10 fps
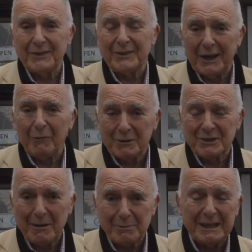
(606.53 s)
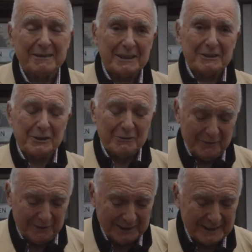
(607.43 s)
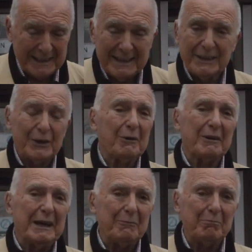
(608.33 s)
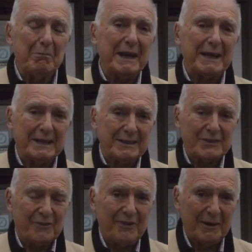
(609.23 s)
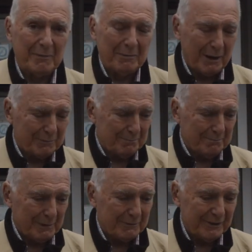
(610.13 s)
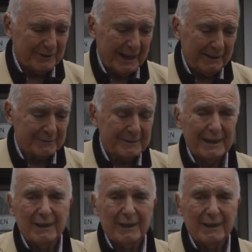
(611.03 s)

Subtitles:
that was absolutely terrific. You know, in making this film about Milford Haven,